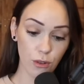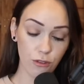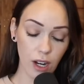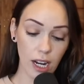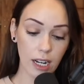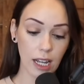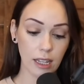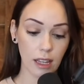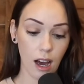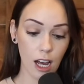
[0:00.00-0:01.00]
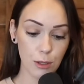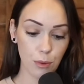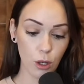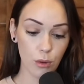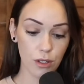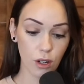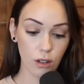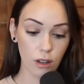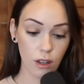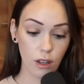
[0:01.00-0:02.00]
were fine and that the hospital
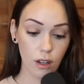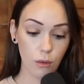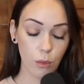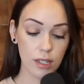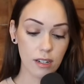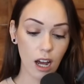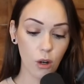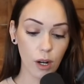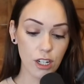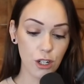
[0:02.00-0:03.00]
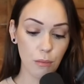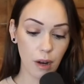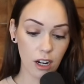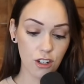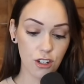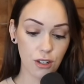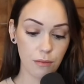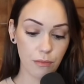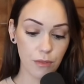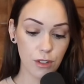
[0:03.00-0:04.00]
was not going to do much
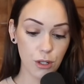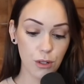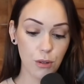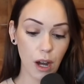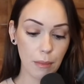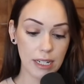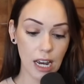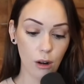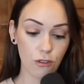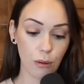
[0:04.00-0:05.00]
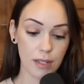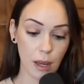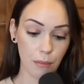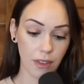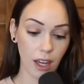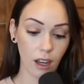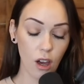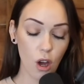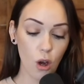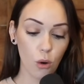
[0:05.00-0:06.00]
due to coming down from something.
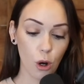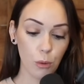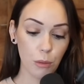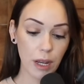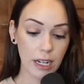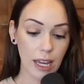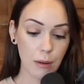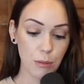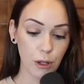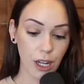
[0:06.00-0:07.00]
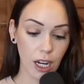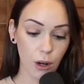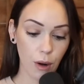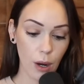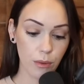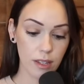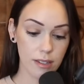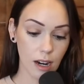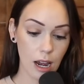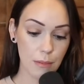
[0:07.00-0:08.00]
Corporal Mitten came to booking around this
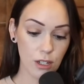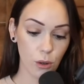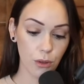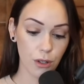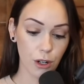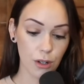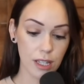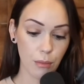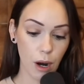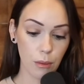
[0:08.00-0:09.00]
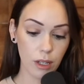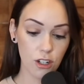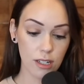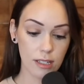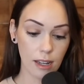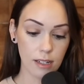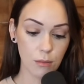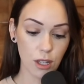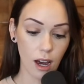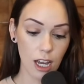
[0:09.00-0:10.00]
time and told the nurse they probably should send him
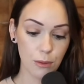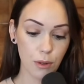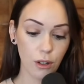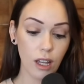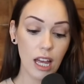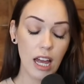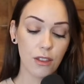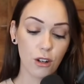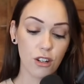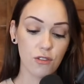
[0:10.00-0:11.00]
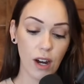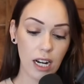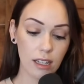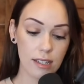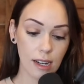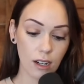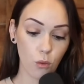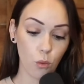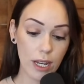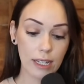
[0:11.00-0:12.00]
to the hospital. The nurse finally stated,
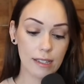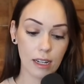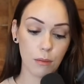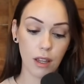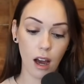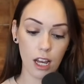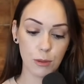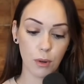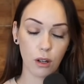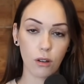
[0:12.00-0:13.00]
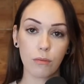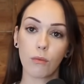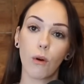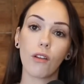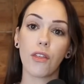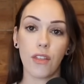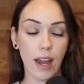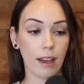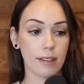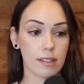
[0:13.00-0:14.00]
we can send him to the hospital. Well,
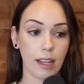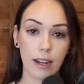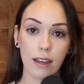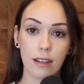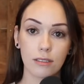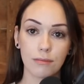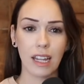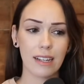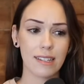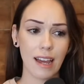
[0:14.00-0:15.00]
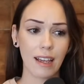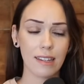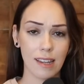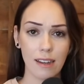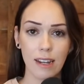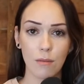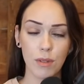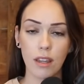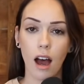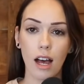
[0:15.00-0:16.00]
thanks, lady. Like, saying send him
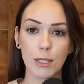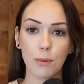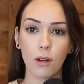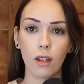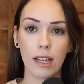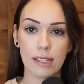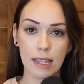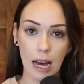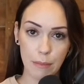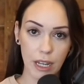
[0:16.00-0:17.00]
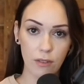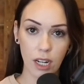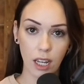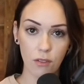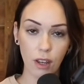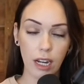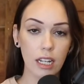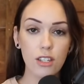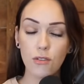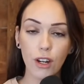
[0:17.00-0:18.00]
to the hospital is that big of an
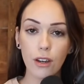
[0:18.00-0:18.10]
inconvenience for